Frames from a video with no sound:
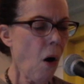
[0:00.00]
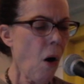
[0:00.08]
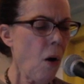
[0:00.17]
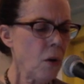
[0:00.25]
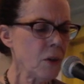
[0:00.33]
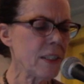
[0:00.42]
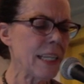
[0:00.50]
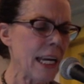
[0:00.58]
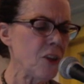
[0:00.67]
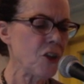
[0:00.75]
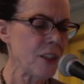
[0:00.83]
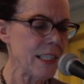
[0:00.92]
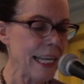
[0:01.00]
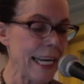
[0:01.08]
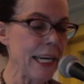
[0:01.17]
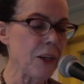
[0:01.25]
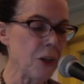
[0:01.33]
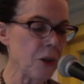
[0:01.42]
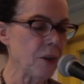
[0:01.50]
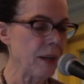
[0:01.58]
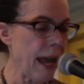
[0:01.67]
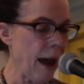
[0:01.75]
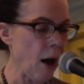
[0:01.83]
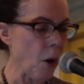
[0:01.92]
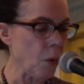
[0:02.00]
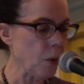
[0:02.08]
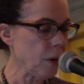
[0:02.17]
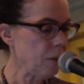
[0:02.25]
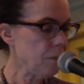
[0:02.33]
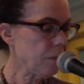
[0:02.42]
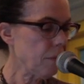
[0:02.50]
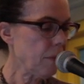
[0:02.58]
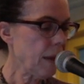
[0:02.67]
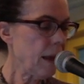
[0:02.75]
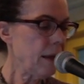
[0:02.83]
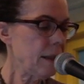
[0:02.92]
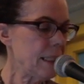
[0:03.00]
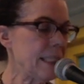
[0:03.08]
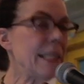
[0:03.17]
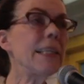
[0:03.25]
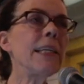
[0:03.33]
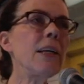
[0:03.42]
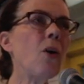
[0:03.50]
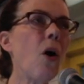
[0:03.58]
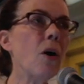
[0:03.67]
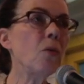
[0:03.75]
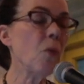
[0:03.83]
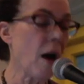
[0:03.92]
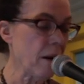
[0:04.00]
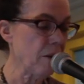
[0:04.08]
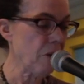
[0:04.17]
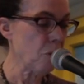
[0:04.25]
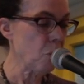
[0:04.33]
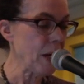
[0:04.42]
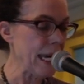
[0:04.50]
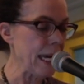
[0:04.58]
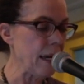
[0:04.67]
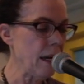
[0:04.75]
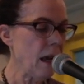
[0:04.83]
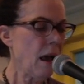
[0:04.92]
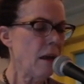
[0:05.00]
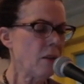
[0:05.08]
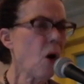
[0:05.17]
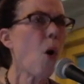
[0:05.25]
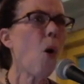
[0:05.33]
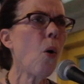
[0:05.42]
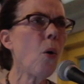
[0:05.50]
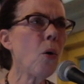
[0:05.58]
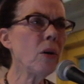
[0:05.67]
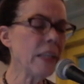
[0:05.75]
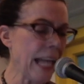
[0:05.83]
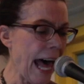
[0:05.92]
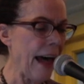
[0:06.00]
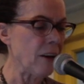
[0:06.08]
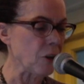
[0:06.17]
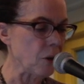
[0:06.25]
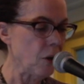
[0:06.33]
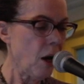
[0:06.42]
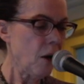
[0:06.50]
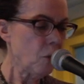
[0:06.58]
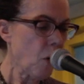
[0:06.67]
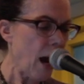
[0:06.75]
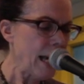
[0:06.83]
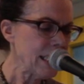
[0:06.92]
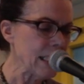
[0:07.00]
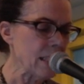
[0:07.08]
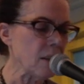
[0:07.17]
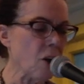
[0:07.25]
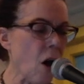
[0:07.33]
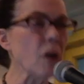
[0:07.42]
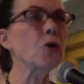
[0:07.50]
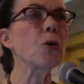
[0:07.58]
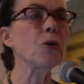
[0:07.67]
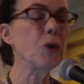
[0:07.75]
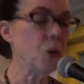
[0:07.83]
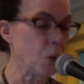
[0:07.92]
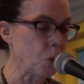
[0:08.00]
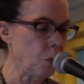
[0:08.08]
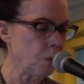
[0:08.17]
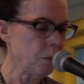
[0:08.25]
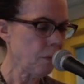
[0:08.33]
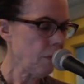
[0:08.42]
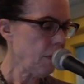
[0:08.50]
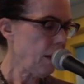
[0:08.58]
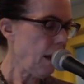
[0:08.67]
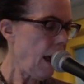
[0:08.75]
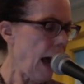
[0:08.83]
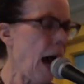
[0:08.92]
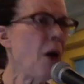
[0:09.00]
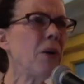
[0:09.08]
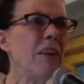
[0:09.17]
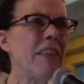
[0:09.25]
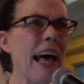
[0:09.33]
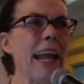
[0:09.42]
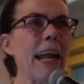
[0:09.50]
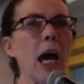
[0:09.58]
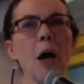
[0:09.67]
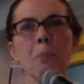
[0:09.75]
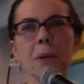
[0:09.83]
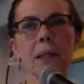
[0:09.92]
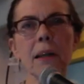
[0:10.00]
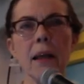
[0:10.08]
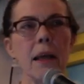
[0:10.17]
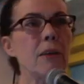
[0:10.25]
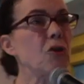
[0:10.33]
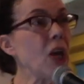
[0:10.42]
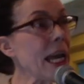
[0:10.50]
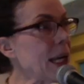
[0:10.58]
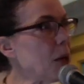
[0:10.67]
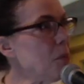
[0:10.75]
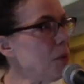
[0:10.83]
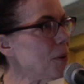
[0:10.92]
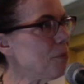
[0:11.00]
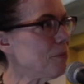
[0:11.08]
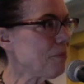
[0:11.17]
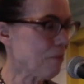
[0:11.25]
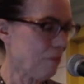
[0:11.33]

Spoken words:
All stations here, now. Sitting on rung three, the whole ladder rises a notch or two. How did that happen, Jacob?